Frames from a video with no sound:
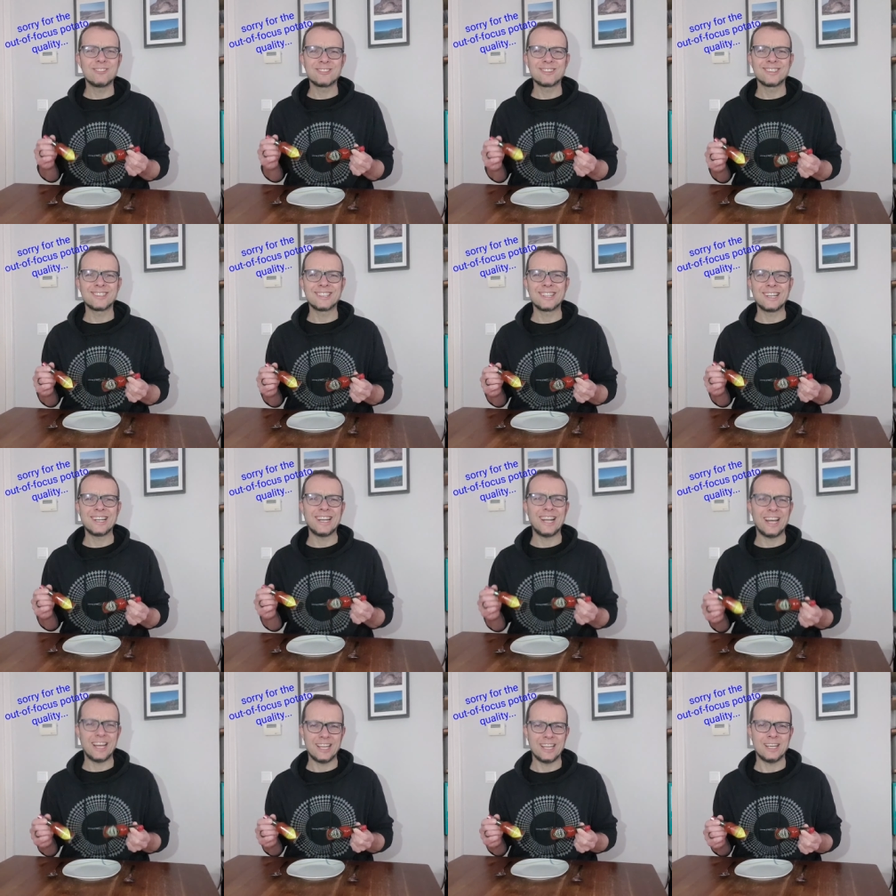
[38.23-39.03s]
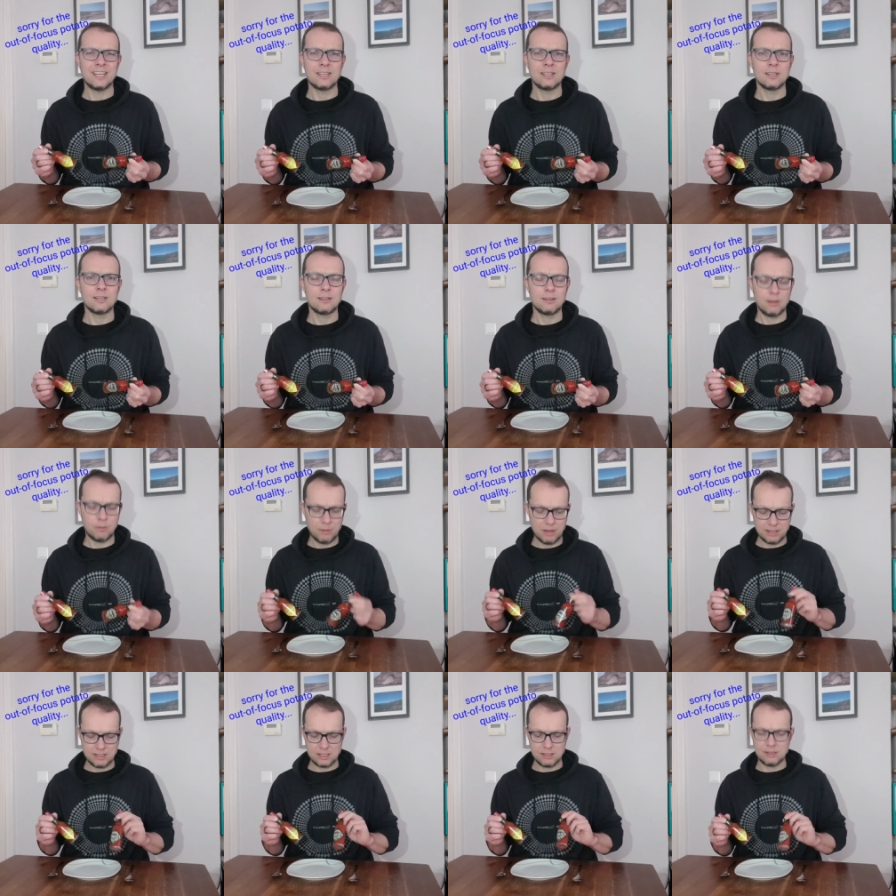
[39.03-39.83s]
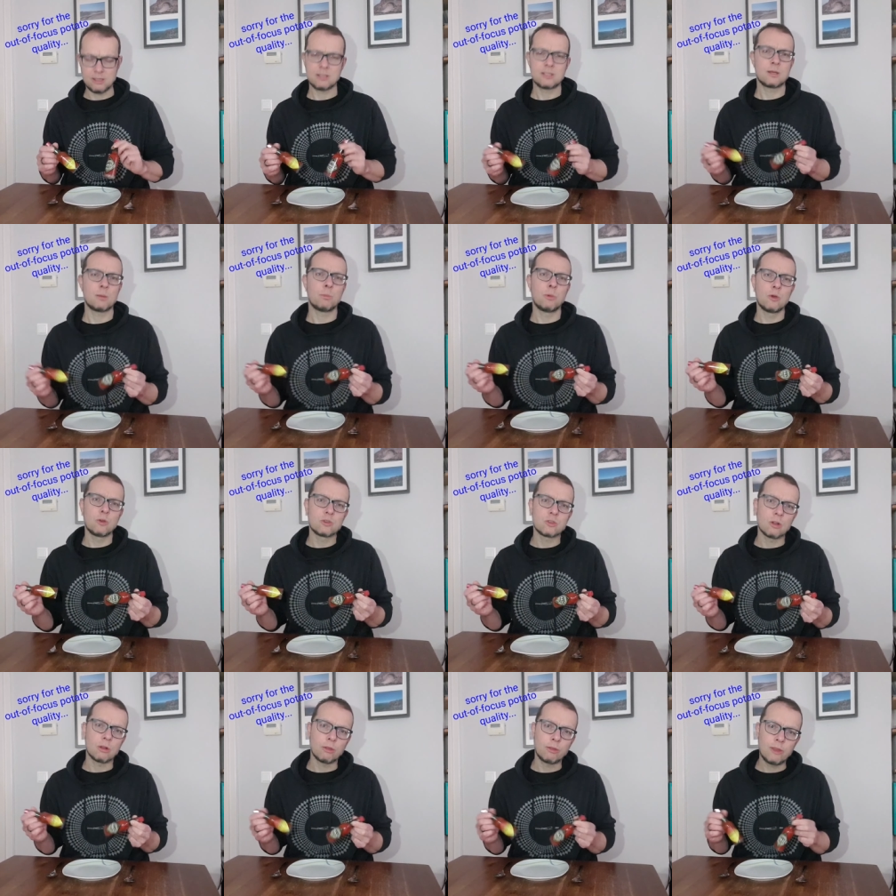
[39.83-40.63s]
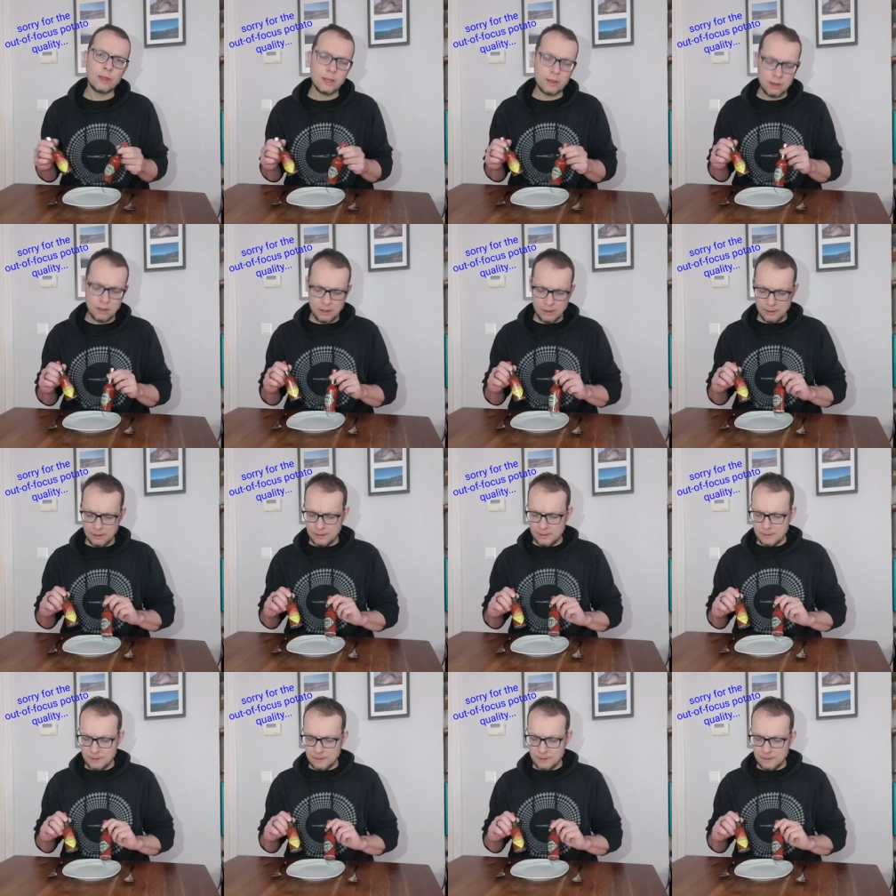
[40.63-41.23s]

even like Tabasco. It's a personal thing.